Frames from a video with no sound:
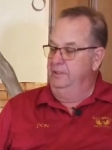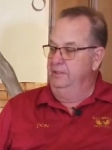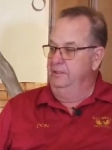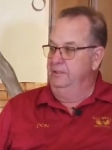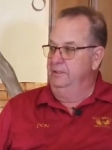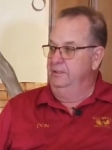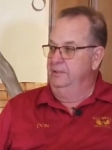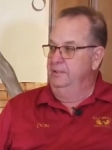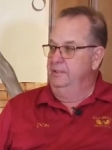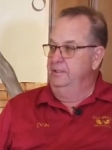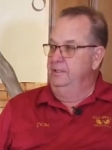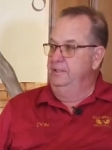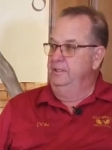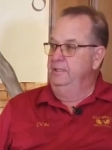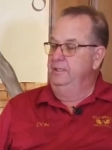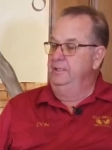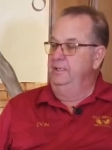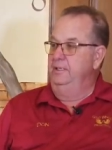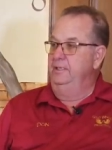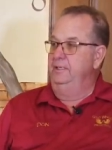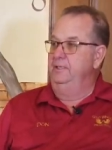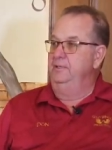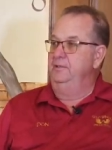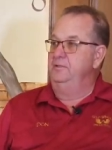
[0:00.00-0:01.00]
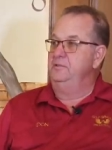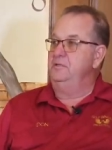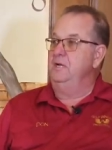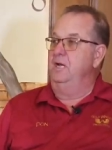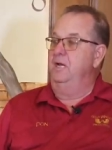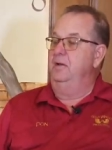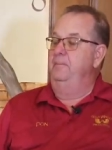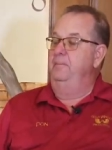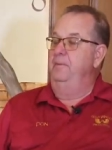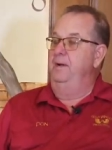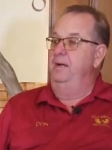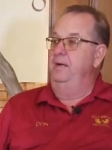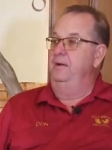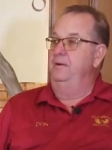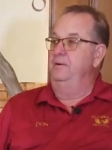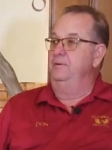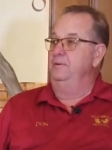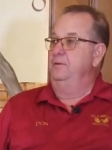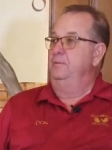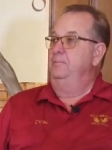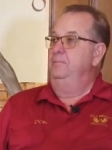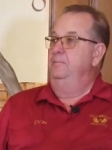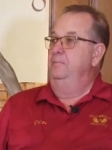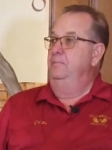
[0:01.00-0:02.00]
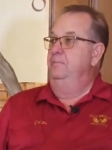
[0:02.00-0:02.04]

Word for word: hear is about